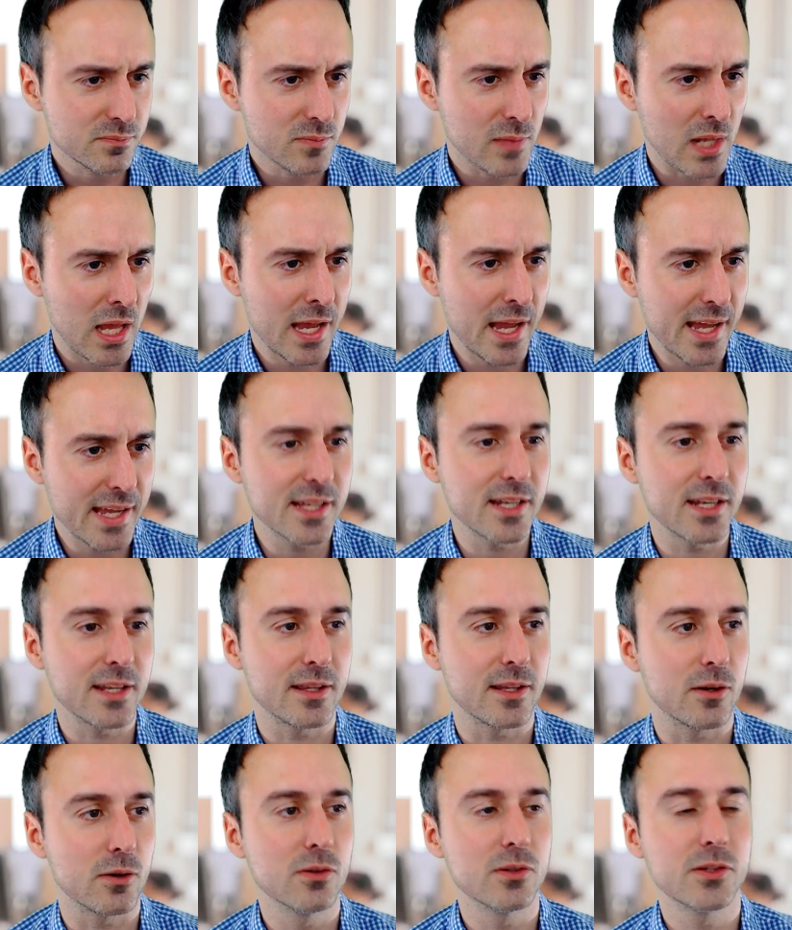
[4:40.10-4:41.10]
Hanging in
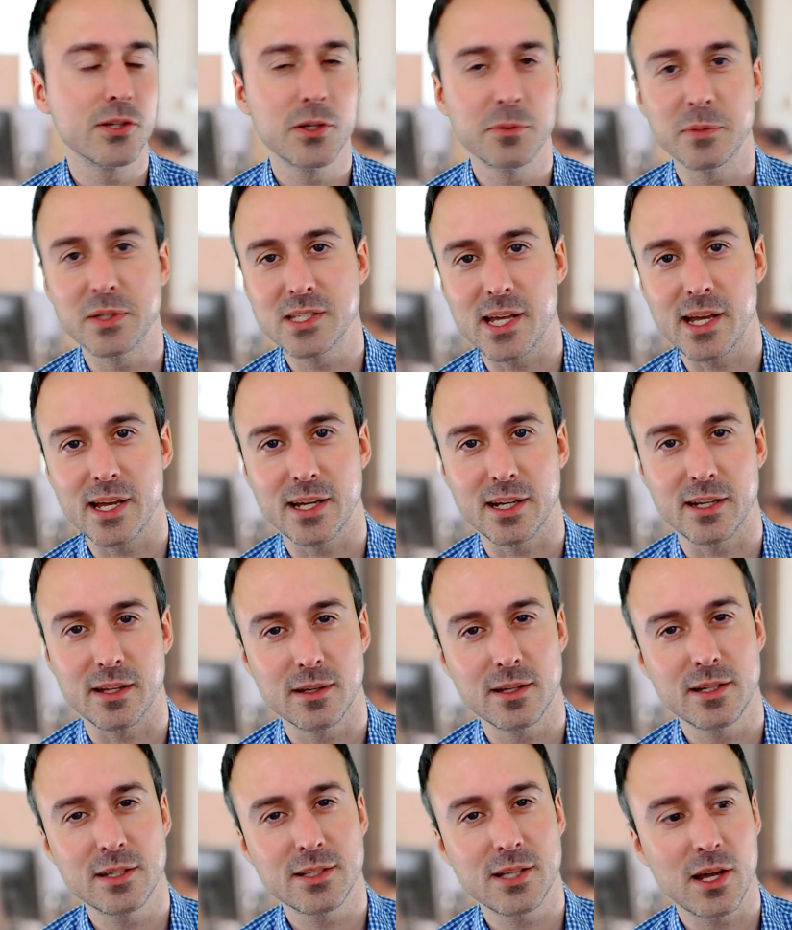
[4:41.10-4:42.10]
there. Only humans hanging in. There.
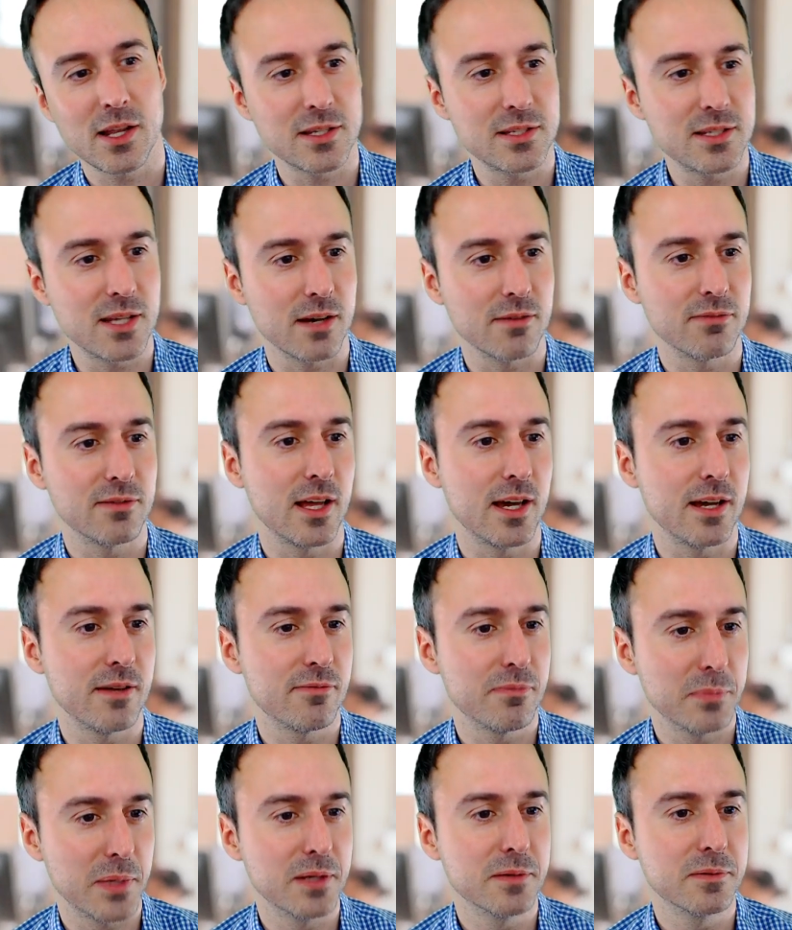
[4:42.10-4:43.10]
He's got a tough life,
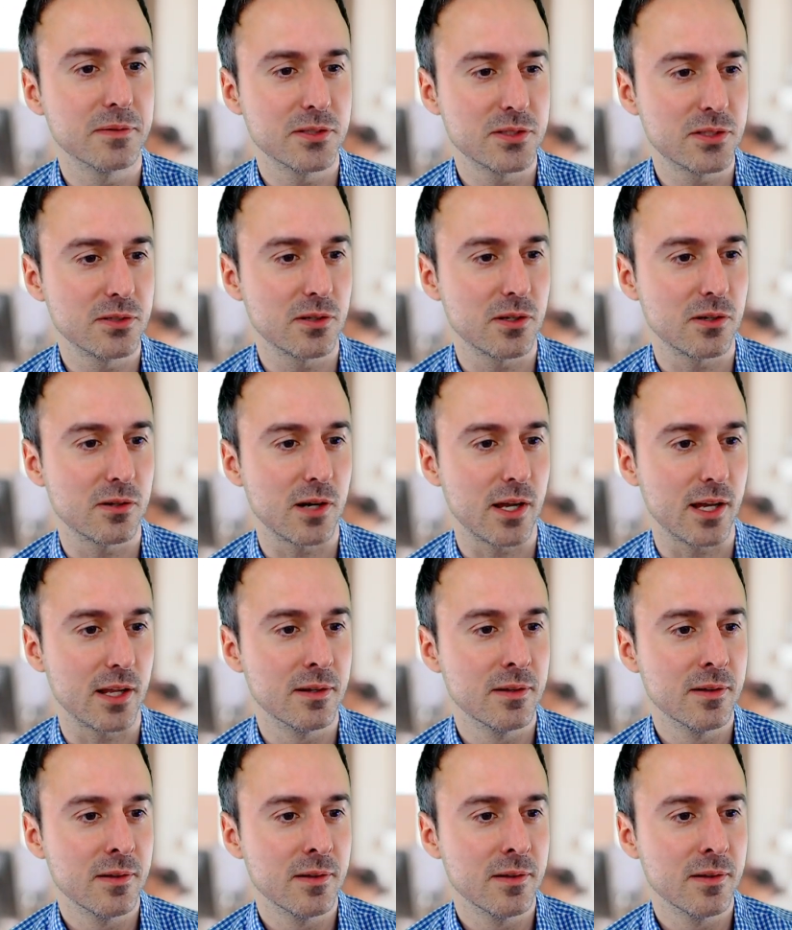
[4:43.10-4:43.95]
but he's doing all right.